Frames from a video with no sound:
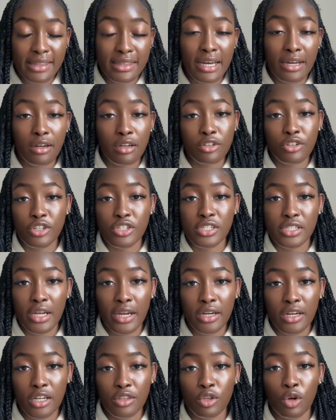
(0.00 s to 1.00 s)
that
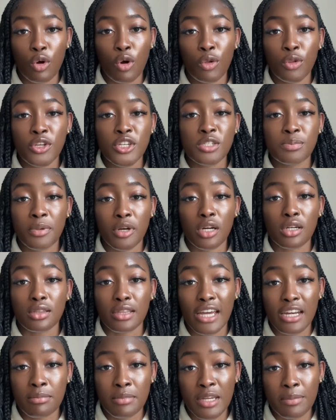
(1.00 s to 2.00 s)
understanding, the Holy Spirit
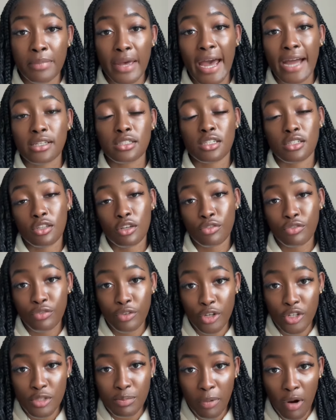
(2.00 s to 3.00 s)
led me back to the
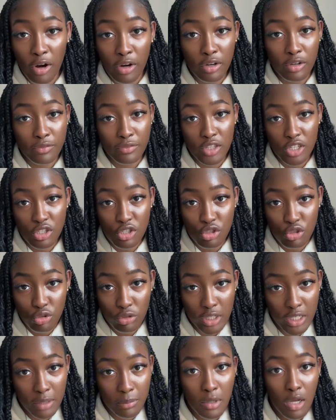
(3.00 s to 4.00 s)
first part of this
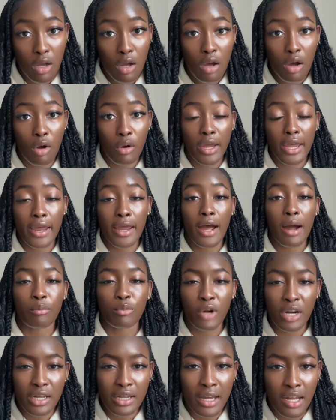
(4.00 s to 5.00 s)
dream. Okay, I'm
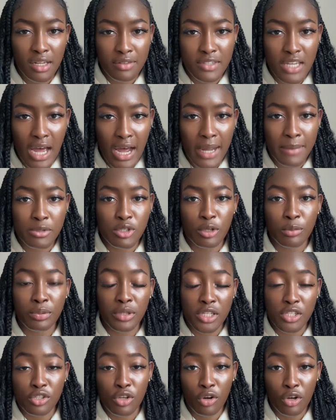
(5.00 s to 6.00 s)
running out of time, so
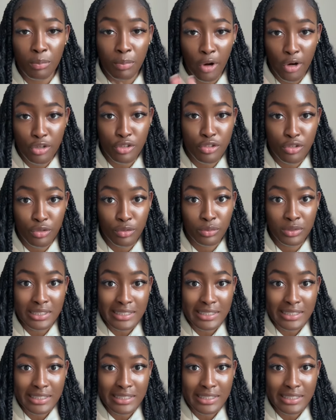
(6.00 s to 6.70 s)
please go to part two.